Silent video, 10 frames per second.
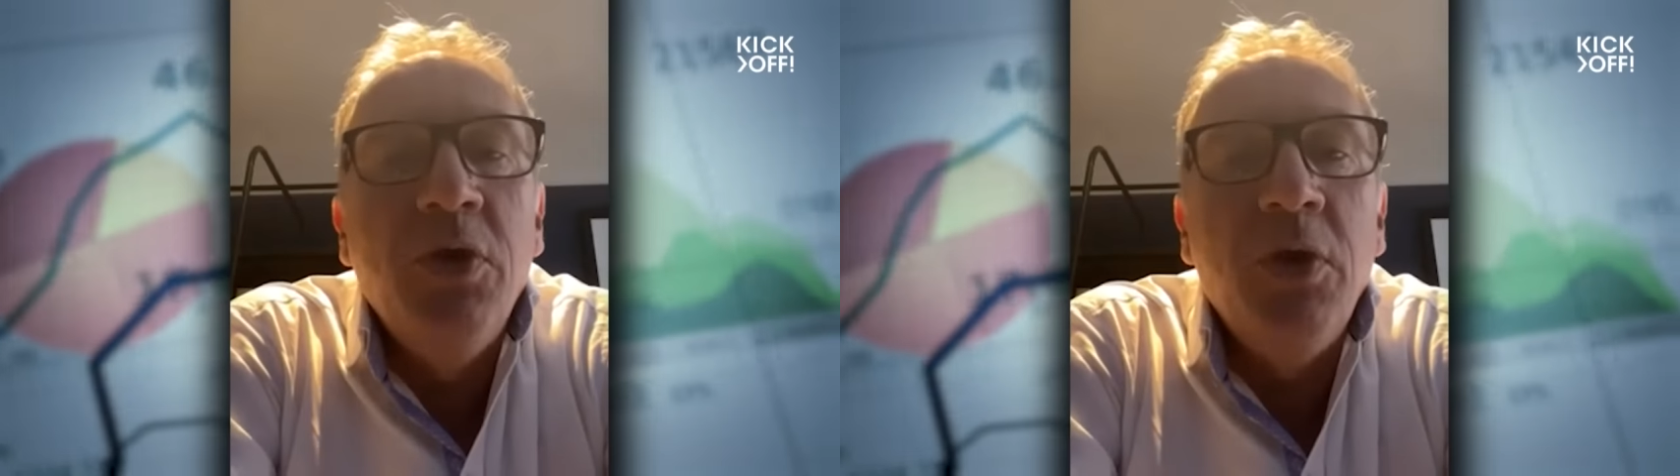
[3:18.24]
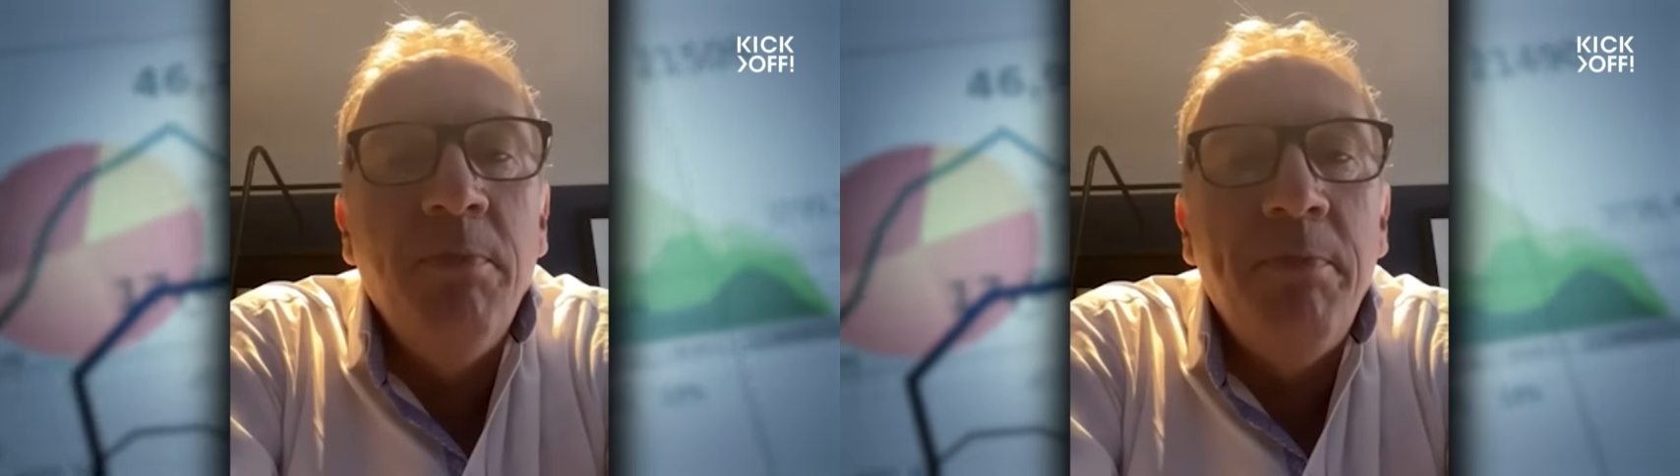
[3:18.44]

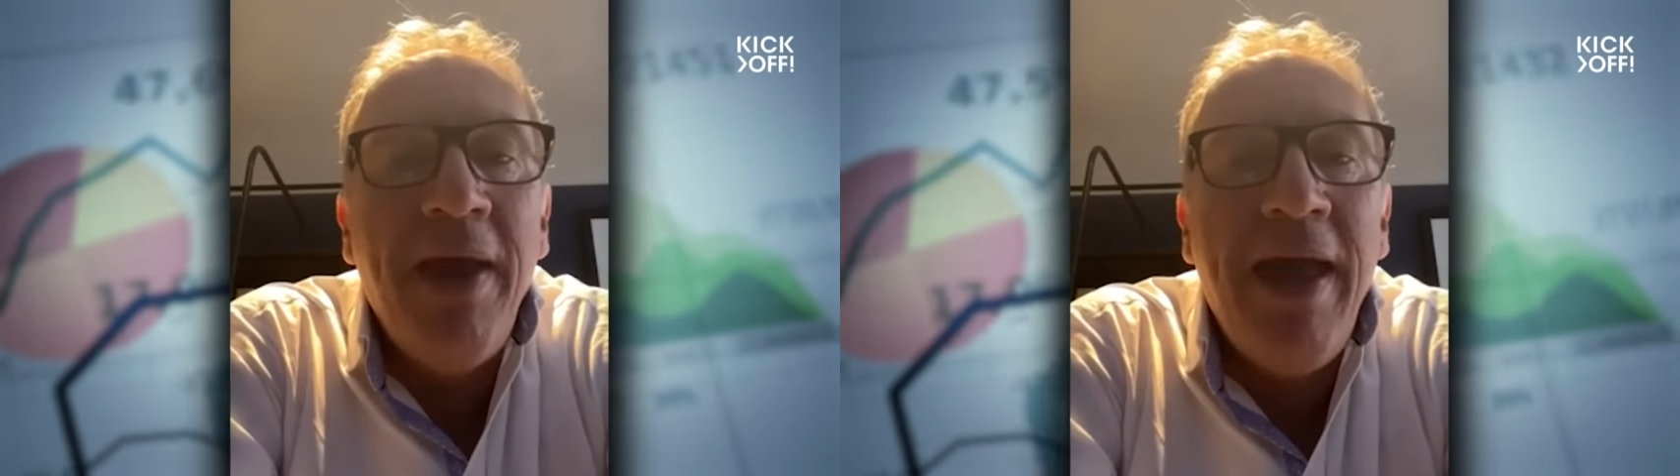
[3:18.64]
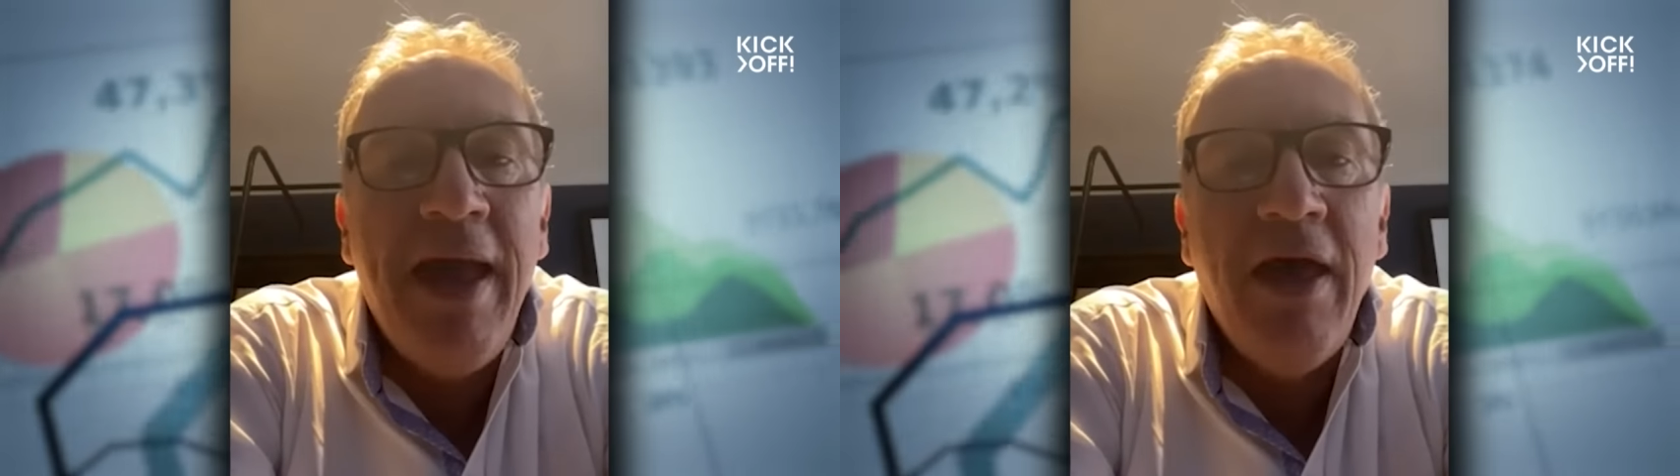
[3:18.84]

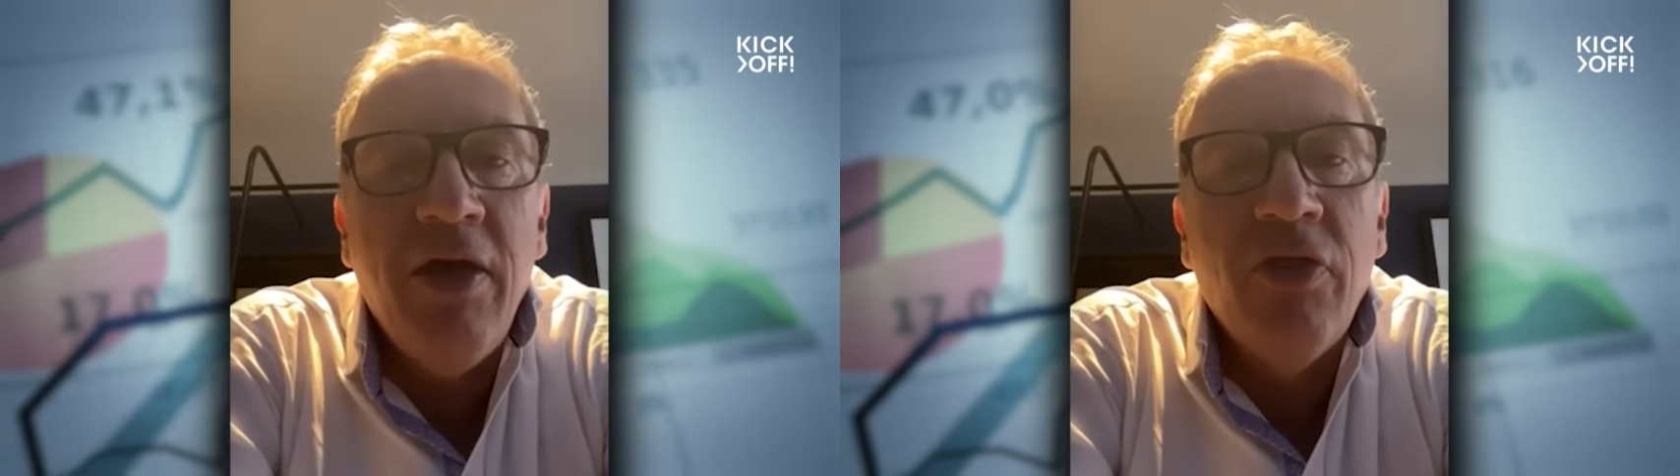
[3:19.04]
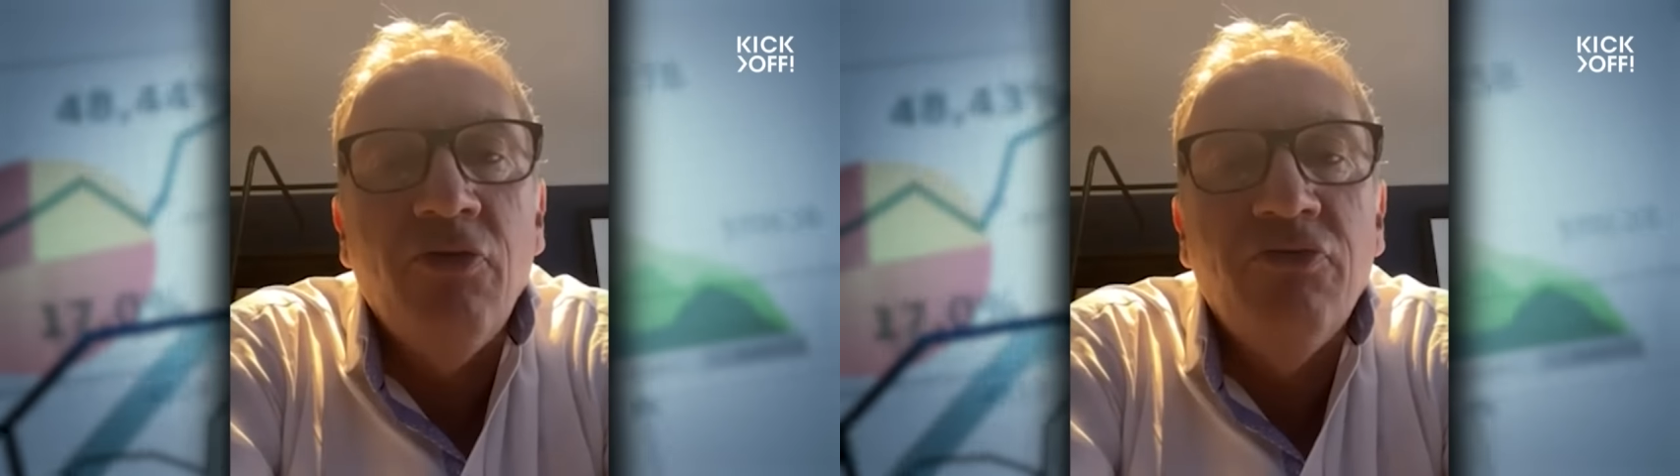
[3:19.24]

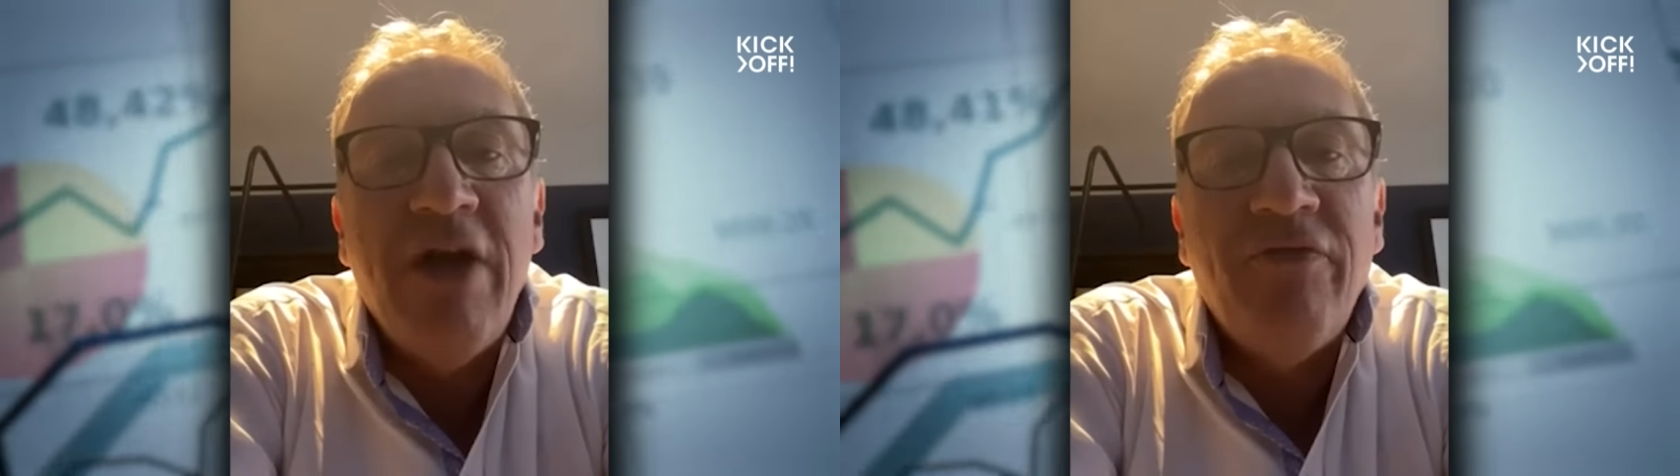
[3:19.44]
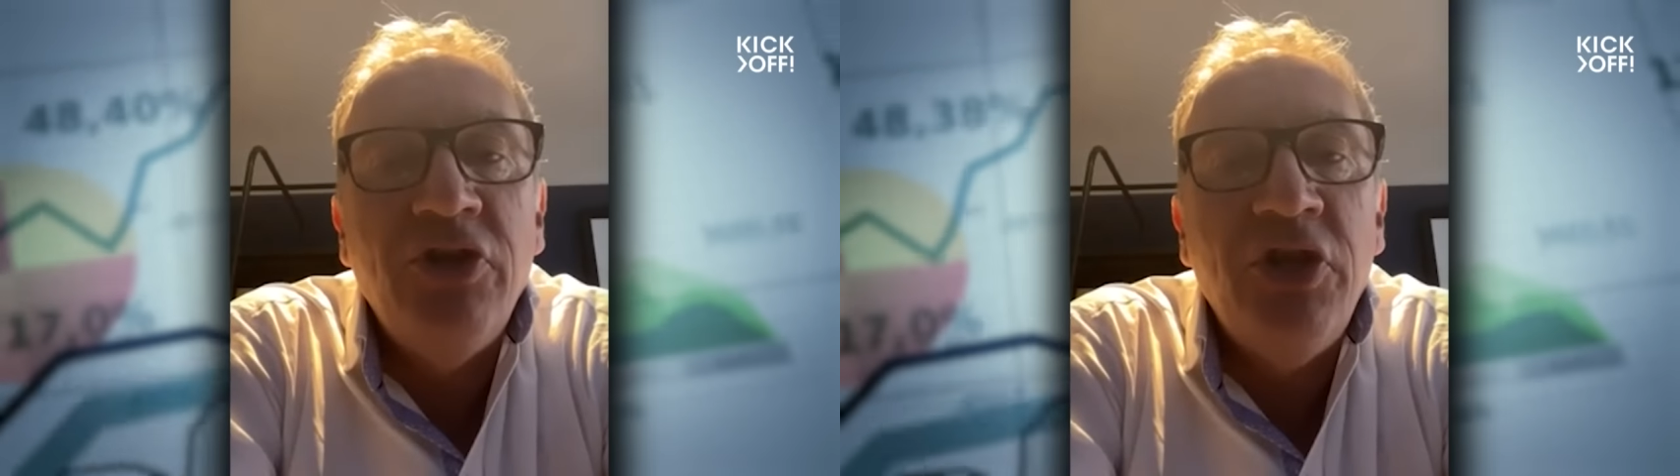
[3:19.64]
compare the
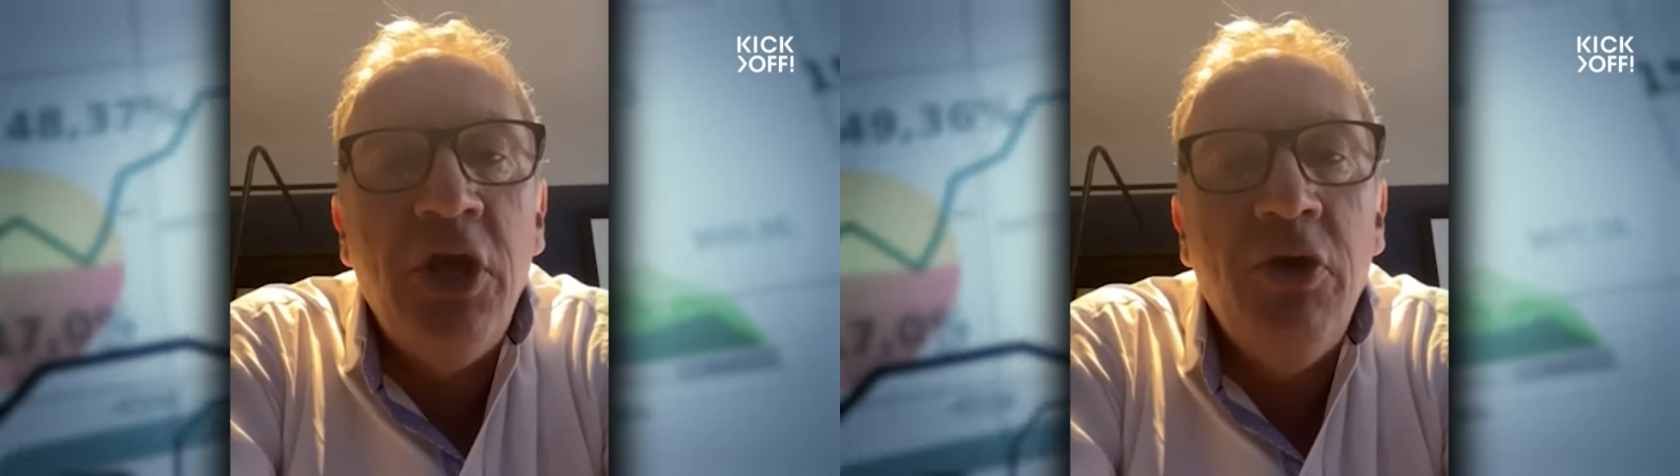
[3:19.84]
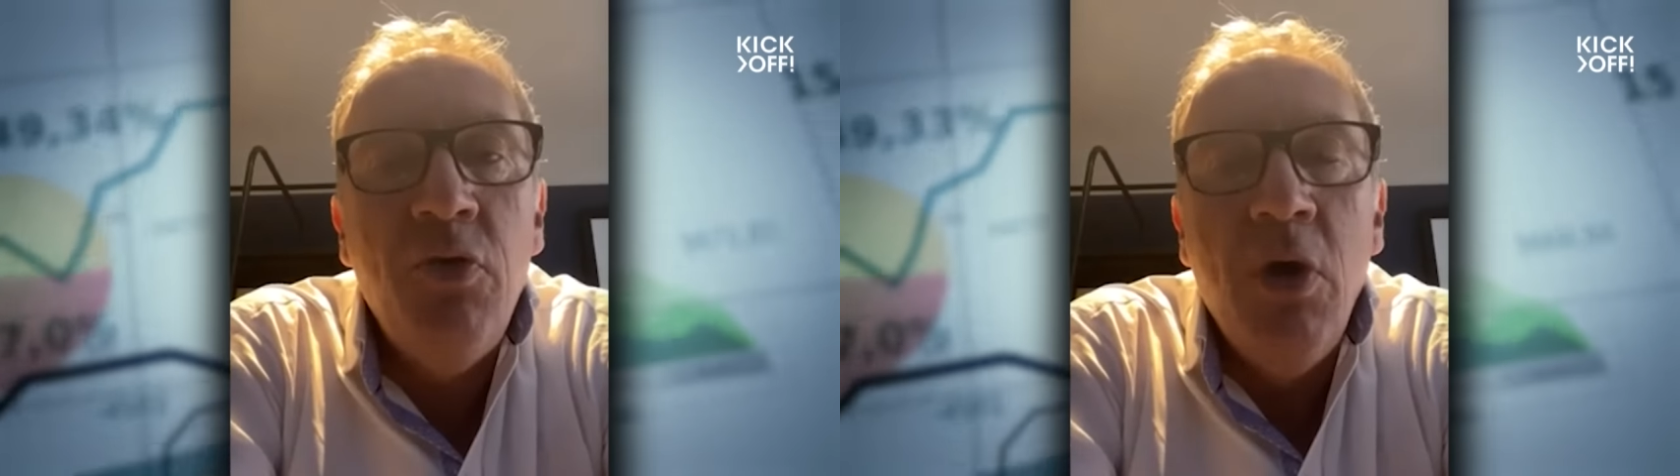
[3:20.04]

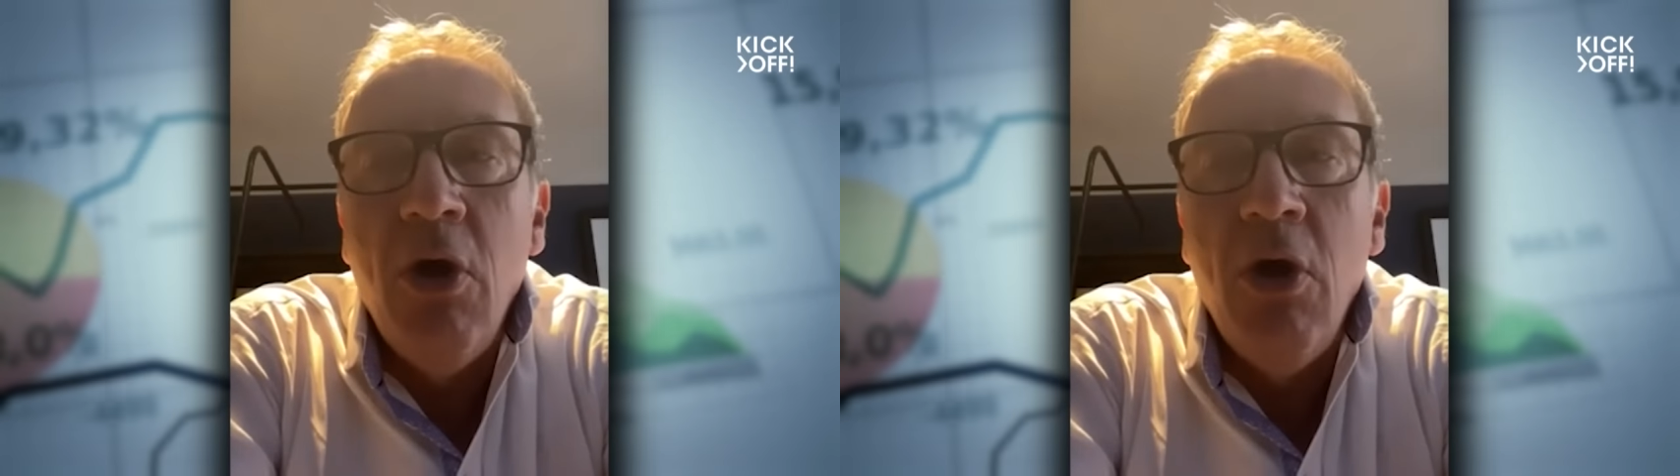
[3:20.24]
revenue